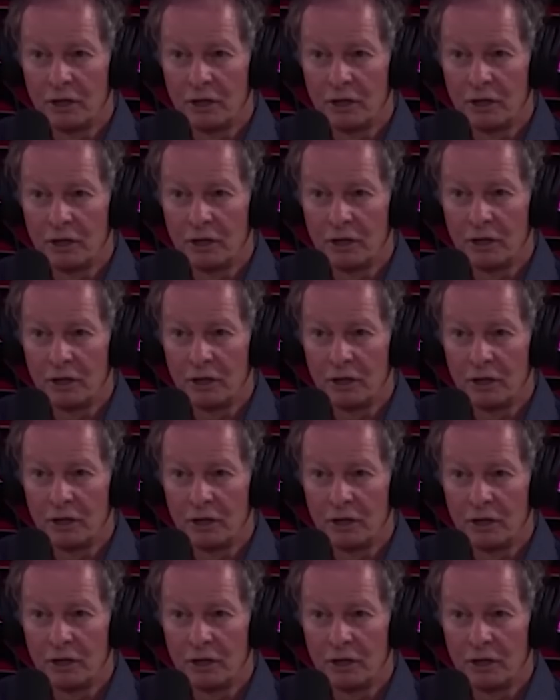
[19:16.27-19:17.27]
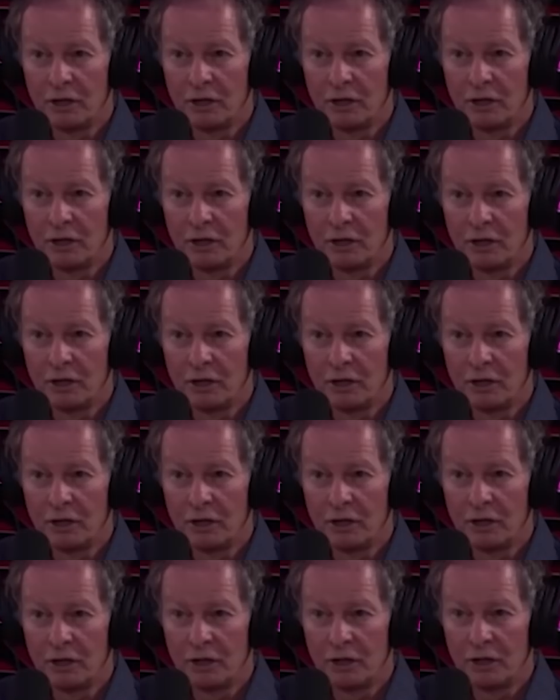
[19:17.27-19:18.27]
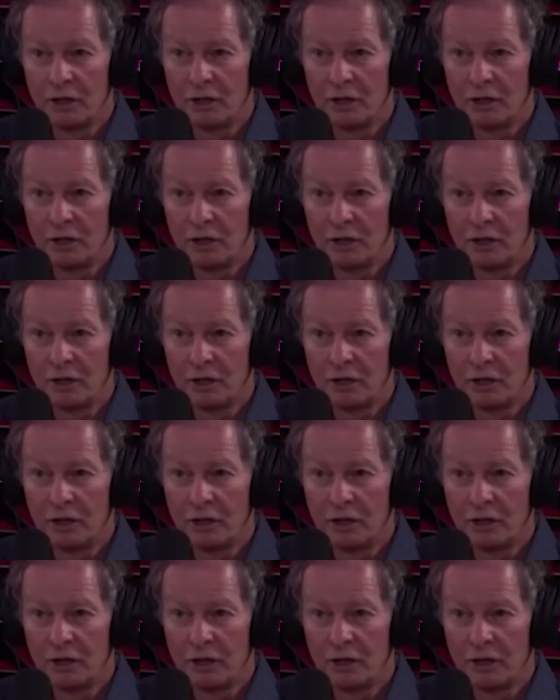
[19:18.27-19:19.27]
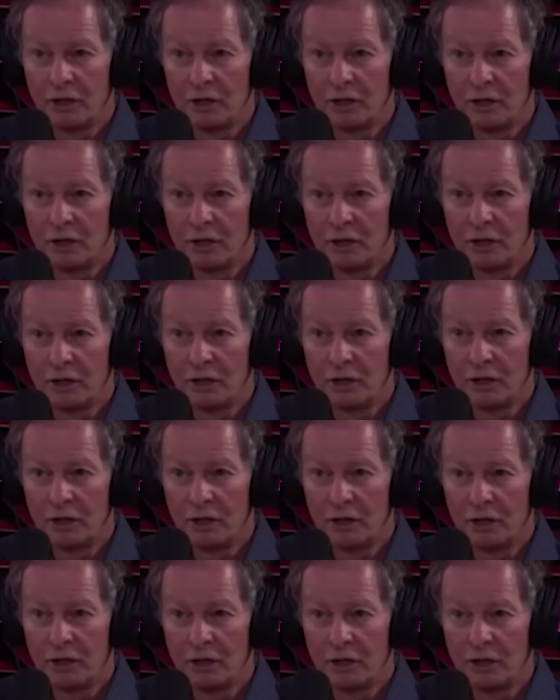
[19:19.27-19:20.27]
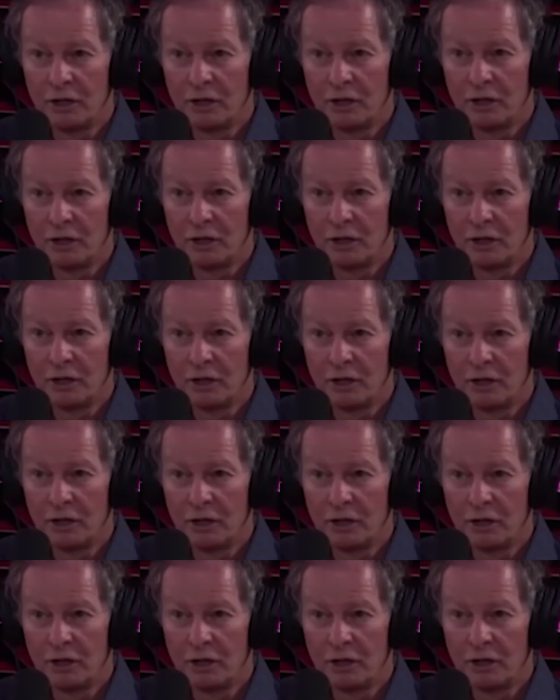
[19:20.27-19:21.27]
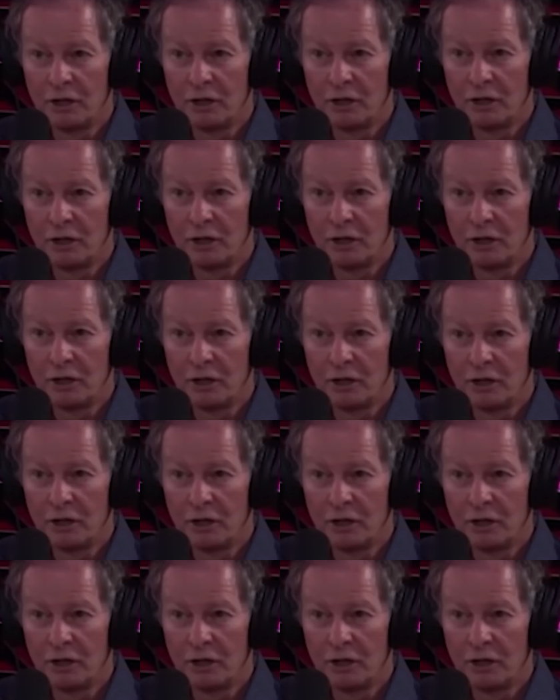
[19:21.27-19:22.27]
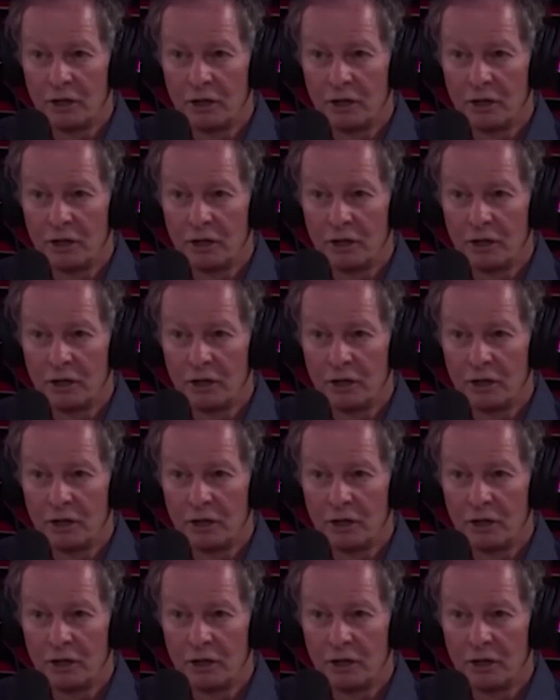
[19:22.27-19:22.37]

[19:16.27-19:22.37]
(silent)